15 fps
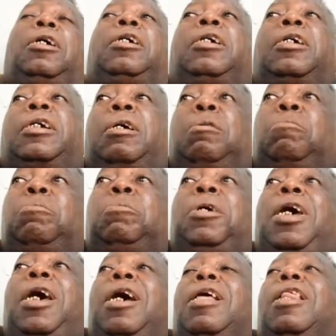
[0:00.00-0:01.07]
He came
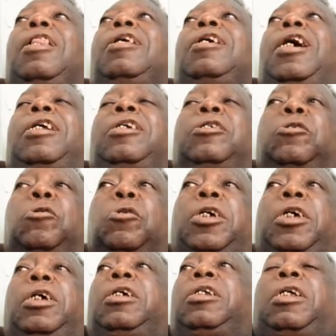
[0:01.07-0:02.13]
here and they said,
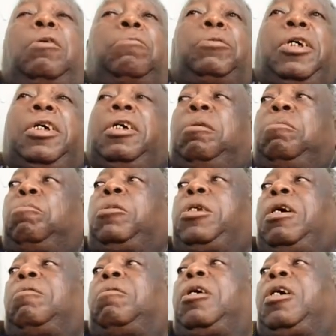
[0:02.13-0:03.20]
okay, they have taken
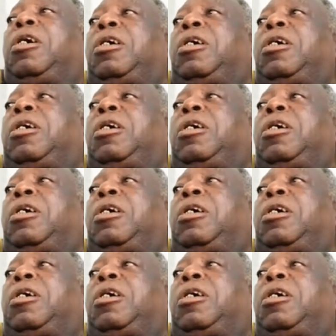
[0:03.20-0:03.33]
him.